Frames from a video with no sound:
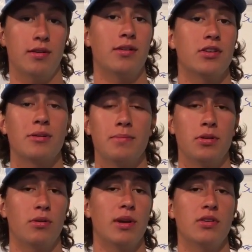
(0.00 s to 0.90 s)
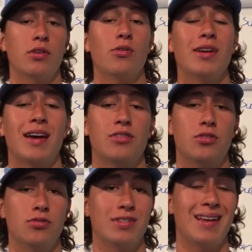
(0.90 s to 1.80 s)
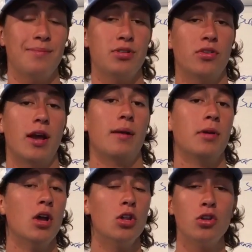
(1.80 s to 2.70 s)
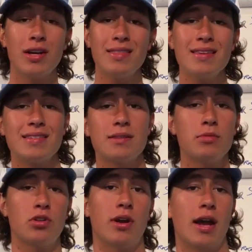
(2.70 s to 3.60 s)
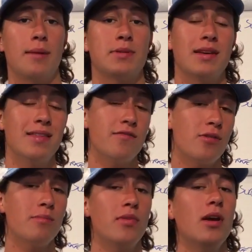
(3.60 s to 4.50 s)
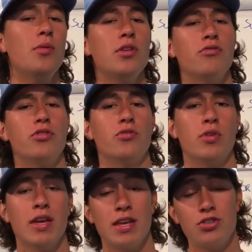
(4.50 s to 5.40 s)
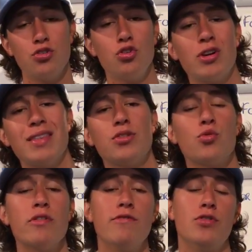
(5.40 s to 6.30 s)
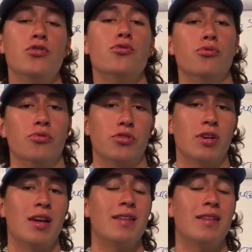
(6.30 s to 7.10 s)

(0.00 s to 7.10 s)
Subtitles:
On your computer, right? You can go on iTunes, type in your app, look at the similar apps, and then from there what you do is you look at the reviews.